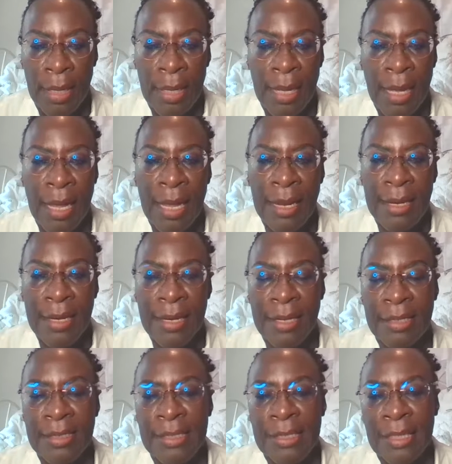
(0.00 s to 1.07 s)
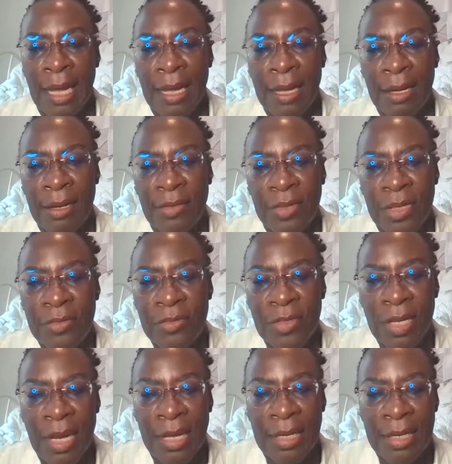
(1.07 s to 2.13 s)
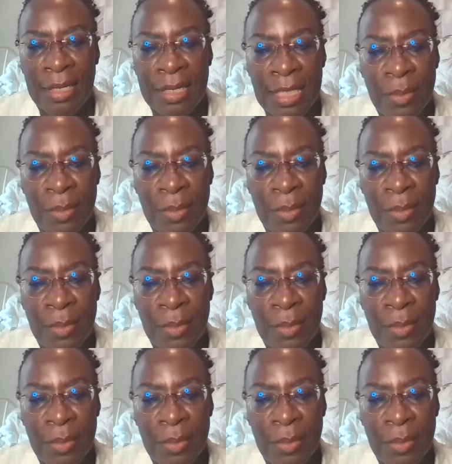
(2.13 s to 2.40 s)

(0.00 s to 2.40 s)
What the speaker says: And the next slide kind of gives you an idea.